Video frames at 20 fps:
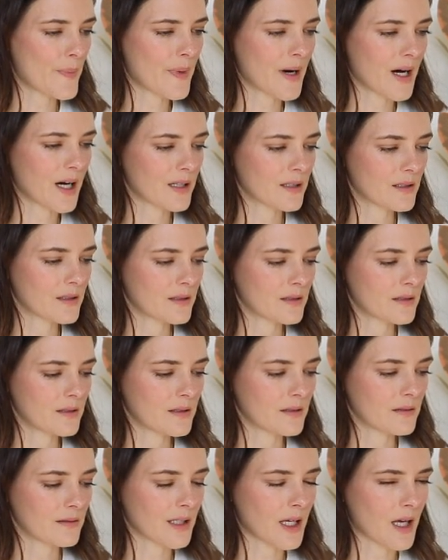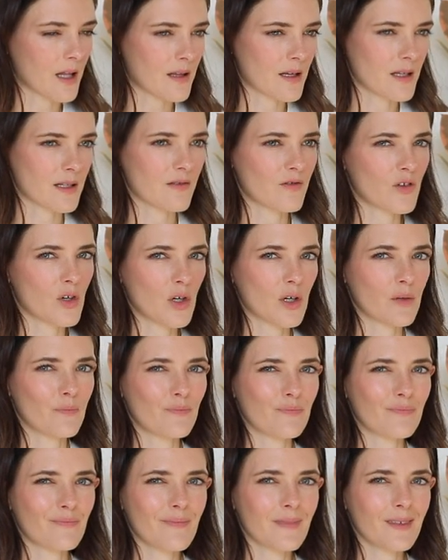But yeah, these have got
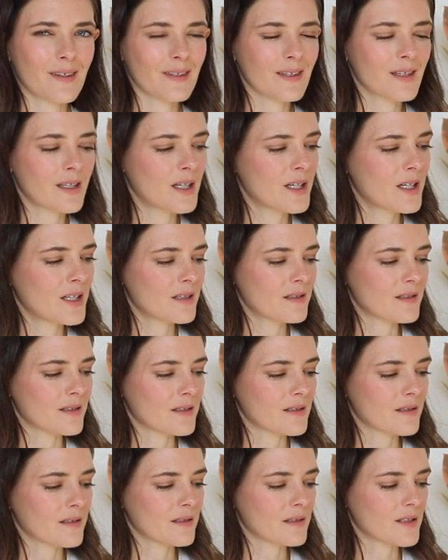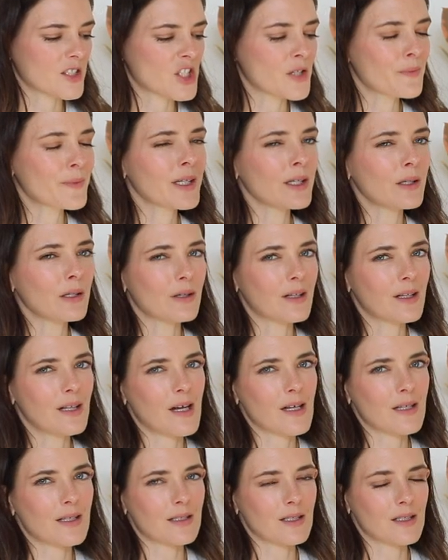Chini
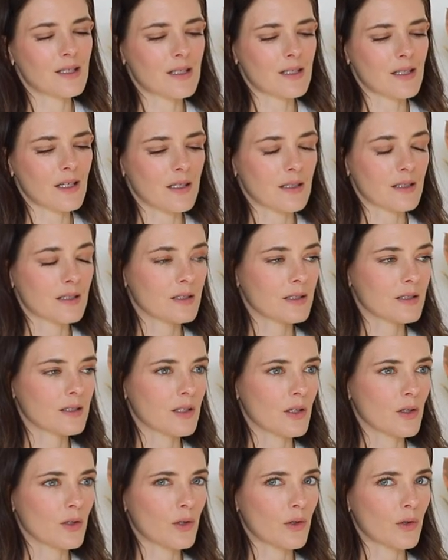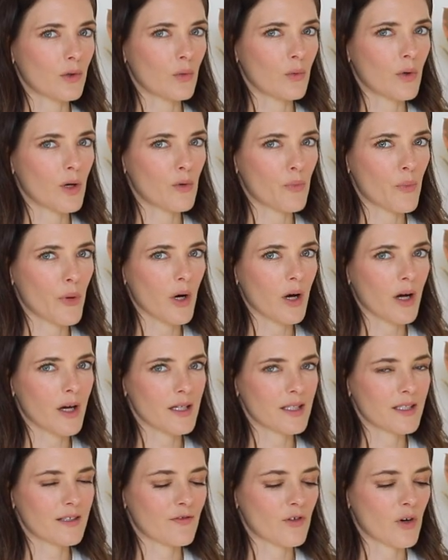glasses just so well
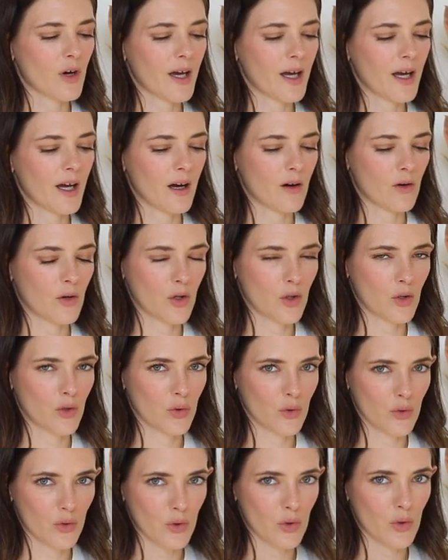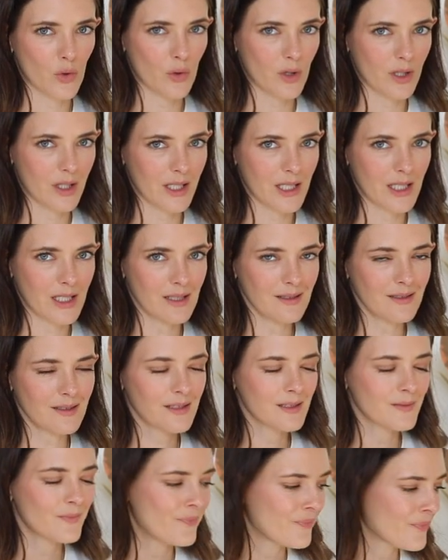priced for how good the quality
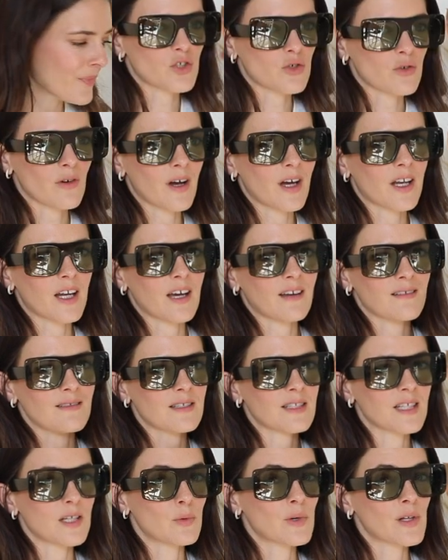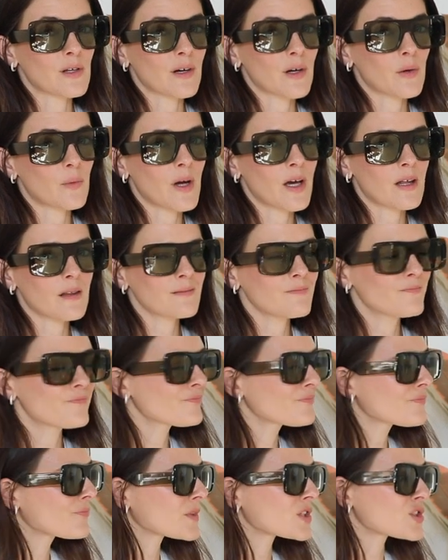is. To try it out and see whether I wear them.
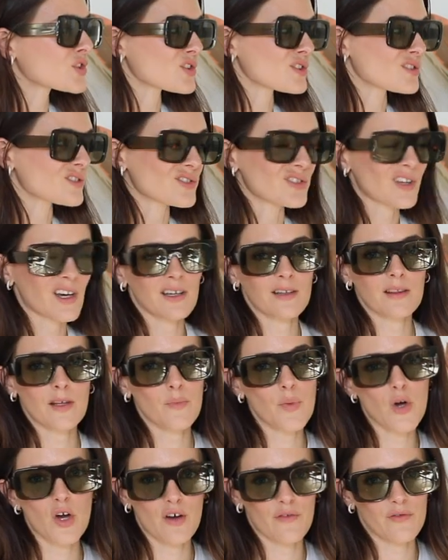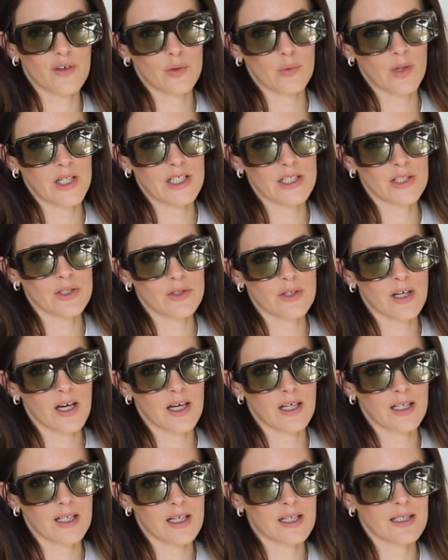So this is like the perfect way to do
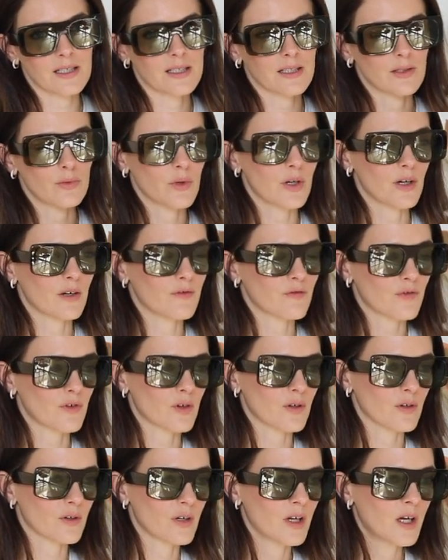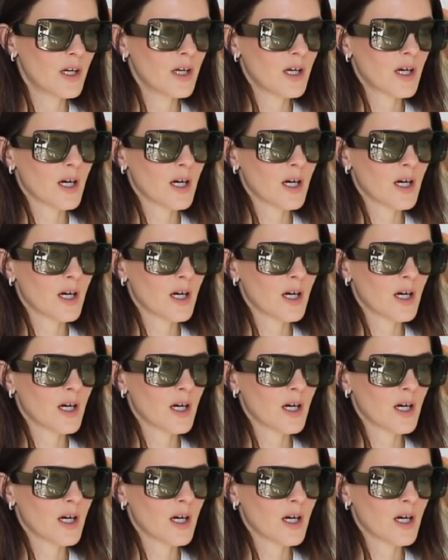that, I guess, and wear it for